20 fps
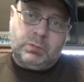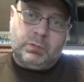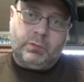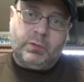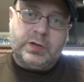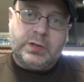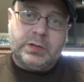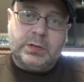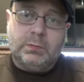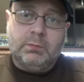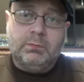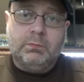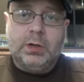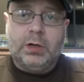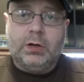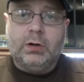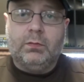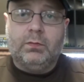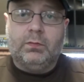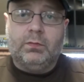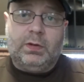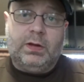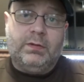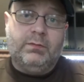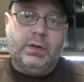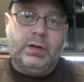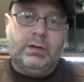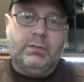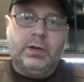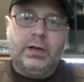the reason
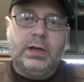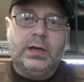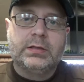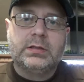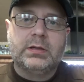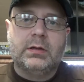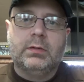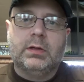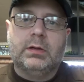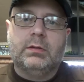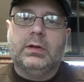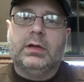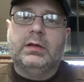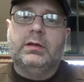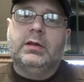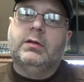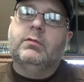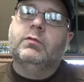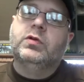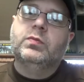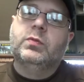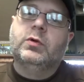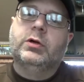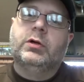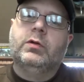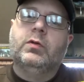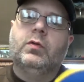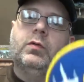even that we got something I think was pretty